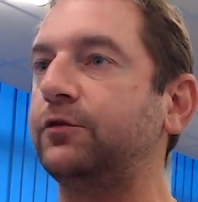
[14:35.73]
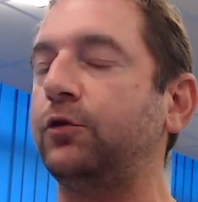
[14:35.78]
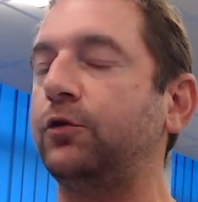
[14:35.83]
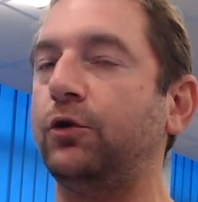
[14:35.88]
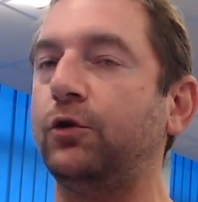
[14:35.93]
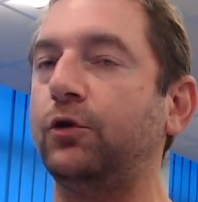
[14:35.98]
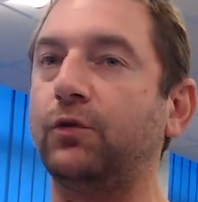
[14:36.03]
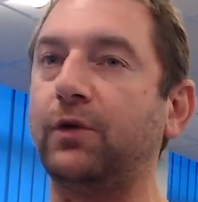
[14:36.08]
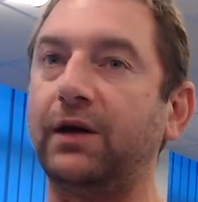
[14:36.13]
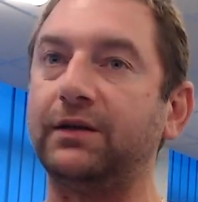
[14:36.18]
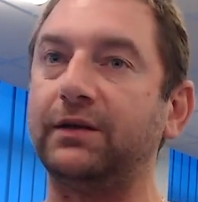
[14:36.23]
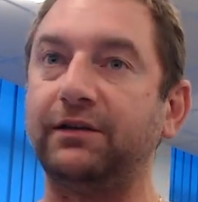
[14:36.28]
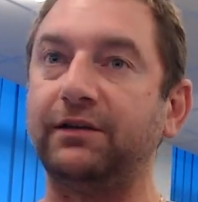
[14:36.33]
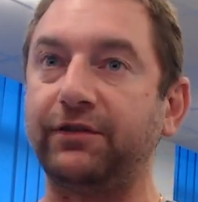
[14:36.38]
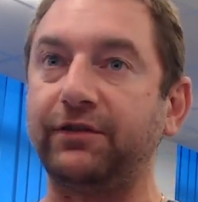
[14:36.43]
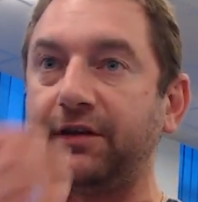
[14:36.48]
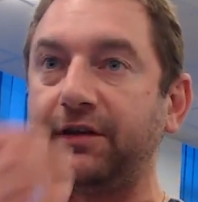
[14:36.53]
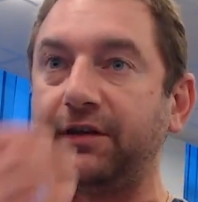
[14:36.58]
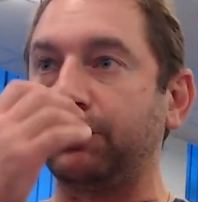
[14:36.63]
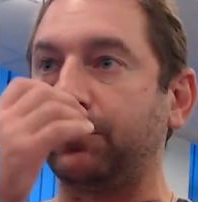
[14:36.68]
Do you run
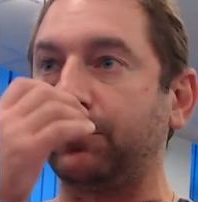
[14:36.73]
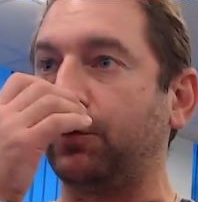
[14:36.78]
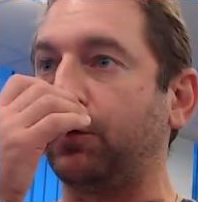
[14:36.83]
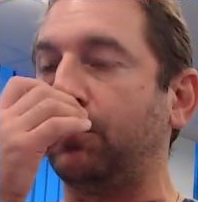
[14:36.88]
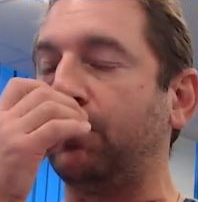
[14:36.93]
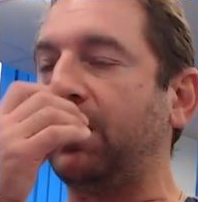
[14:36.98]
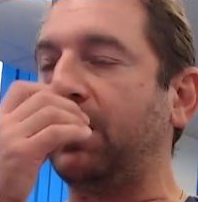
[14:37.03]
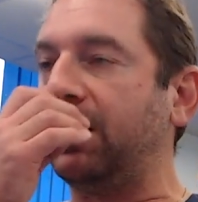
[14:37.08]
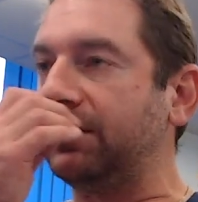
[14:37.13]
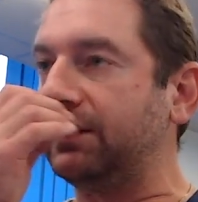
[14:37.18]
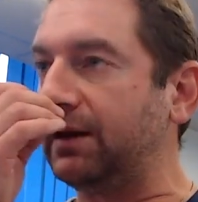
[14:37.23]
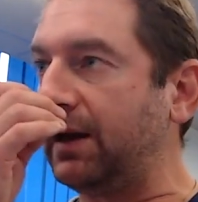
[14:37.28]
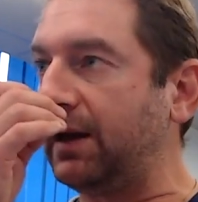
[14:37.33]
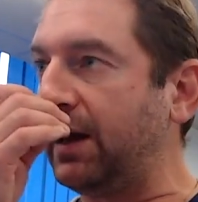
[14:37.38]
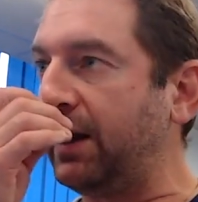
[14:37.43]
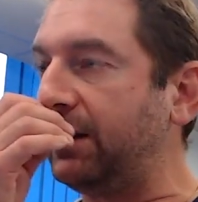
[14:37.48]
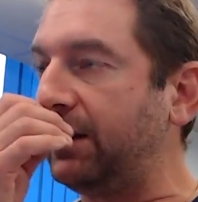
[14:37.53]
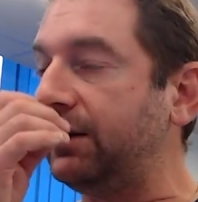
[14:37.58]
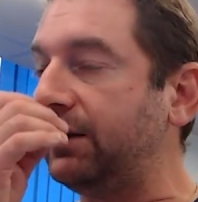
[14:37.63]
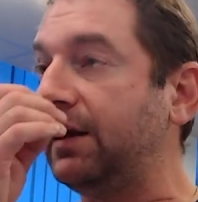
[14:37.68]
everything from a command
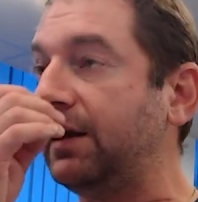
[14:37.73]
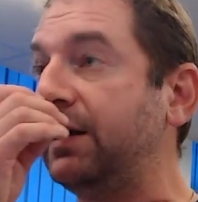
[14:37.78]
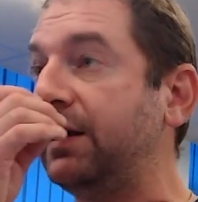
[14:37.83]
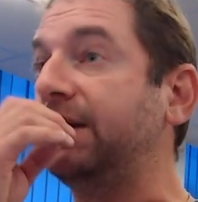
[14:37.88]
line?